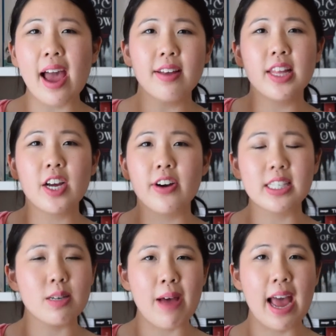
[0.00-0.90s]
how they're going
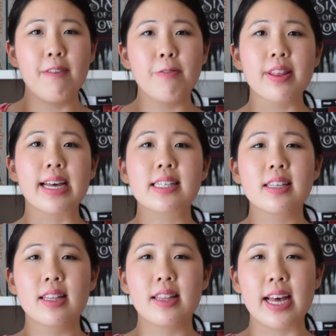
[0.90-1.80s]
to pay for
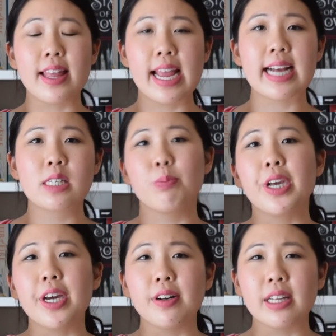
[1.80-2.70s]
their next
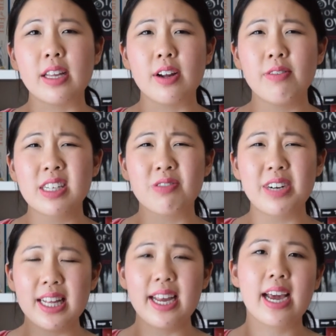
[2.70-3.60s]
meal. And it was
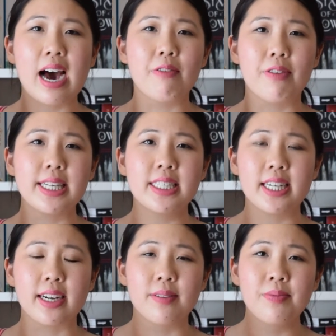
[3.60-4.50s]
really gut-wrenching.